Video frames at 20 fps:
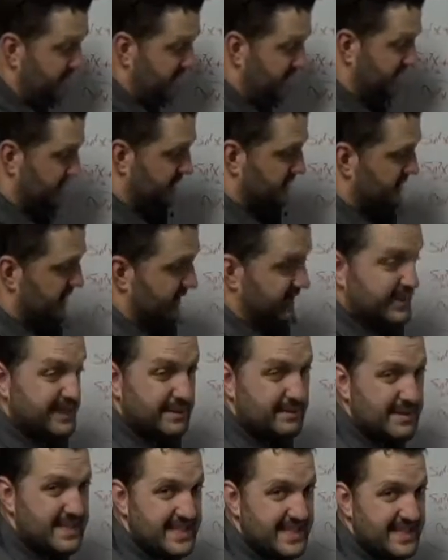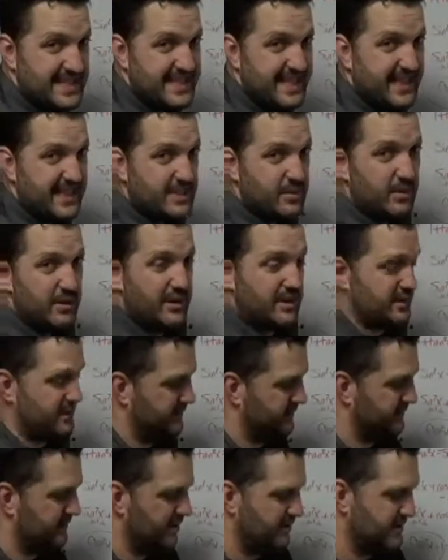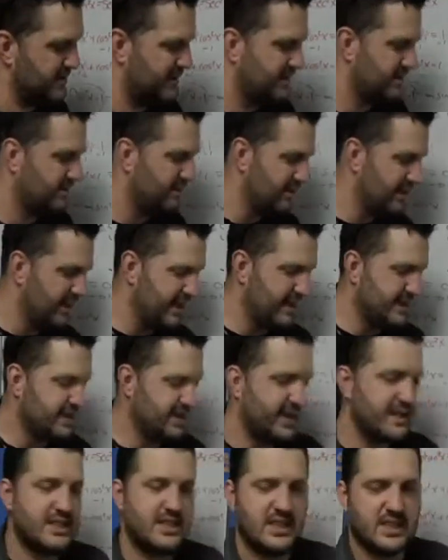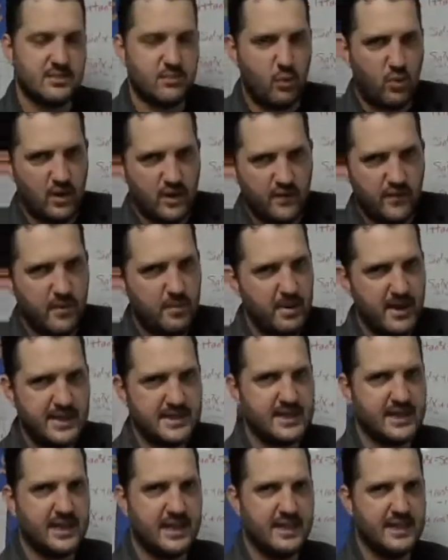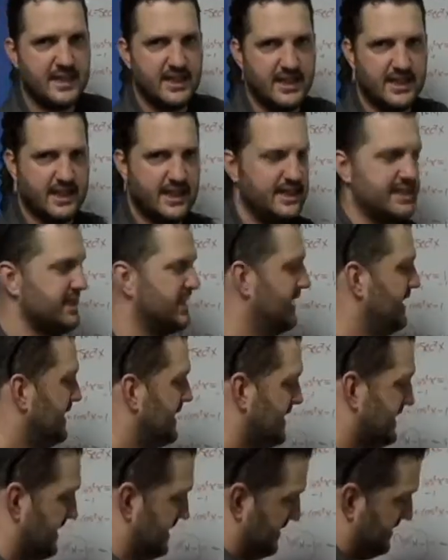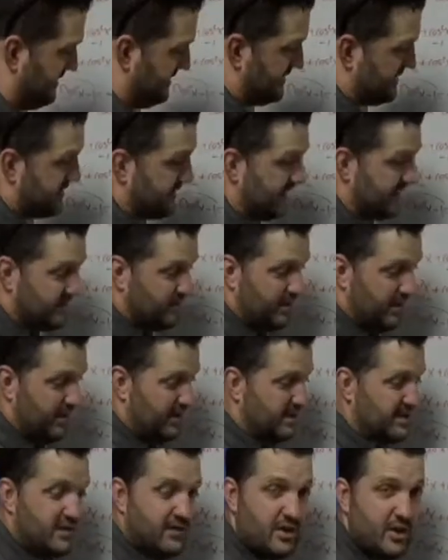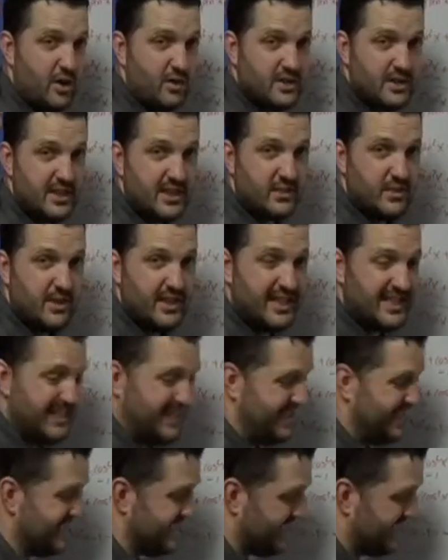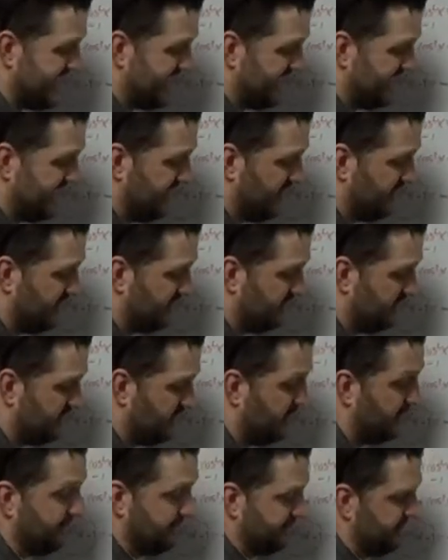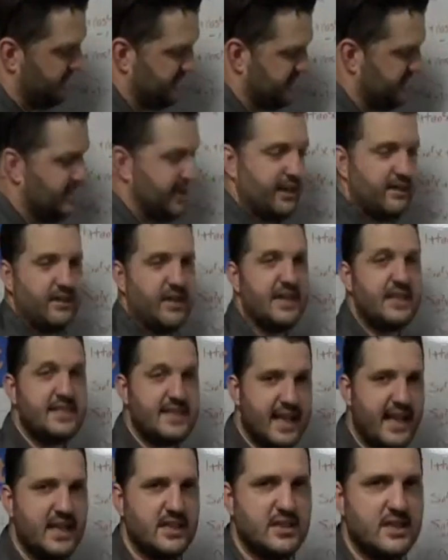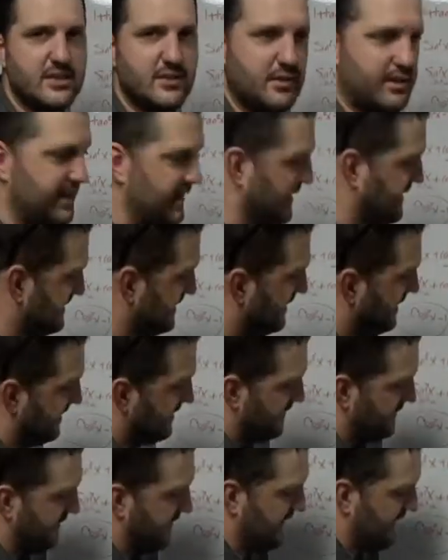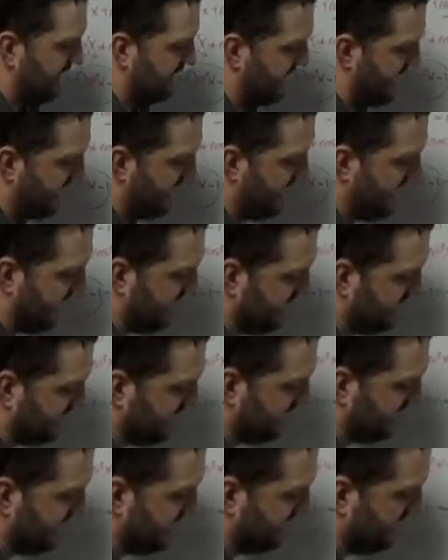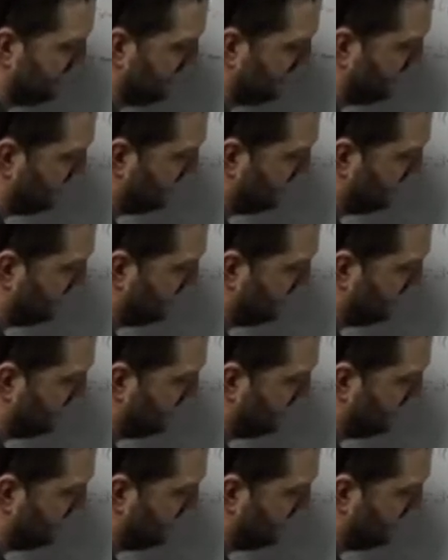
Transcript: here. Anytime I see sine squared x over cosine squared x, that's just one of the basic identities. Sine squared x over cosine squared x is negative, or is tangent squared x. Then I have that negative right there.